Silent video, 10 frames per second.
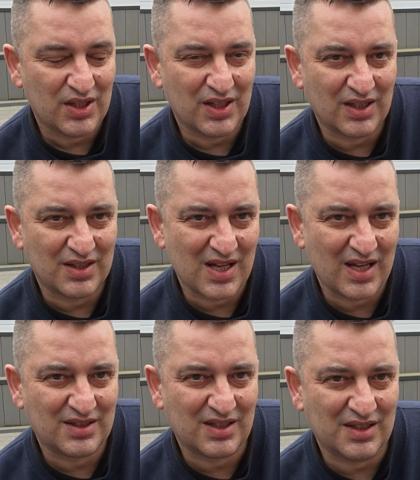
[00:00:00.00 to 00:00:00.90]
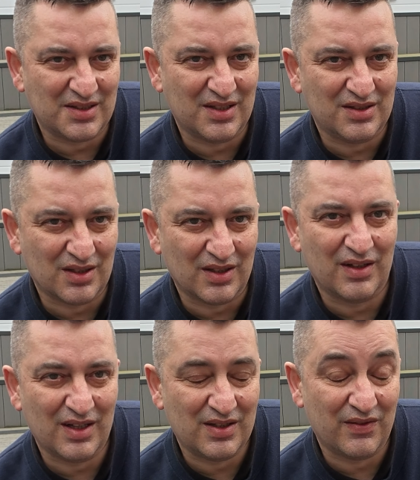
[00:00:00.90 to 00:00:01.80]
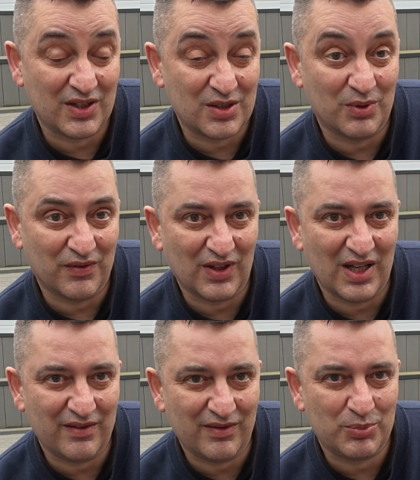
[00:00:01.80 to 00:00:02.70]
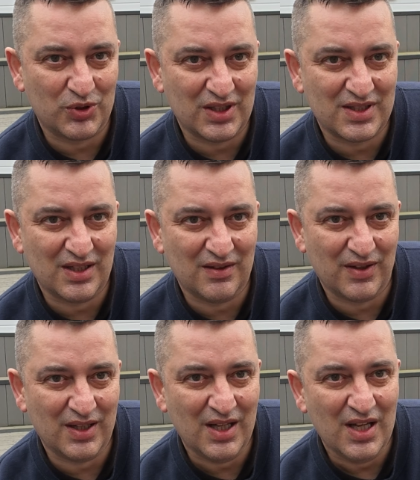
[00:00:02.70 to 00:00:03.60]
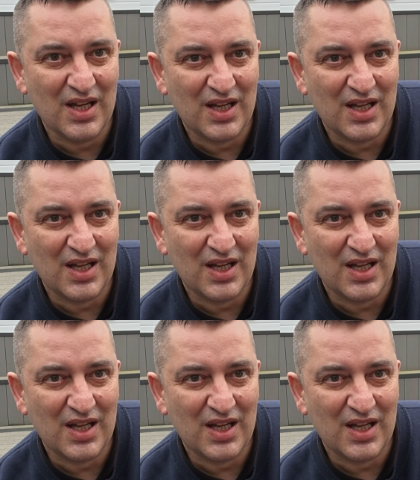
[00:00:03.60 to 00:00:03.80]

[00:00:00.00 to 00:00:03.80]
you can taste each individual flavour, put your teeth in,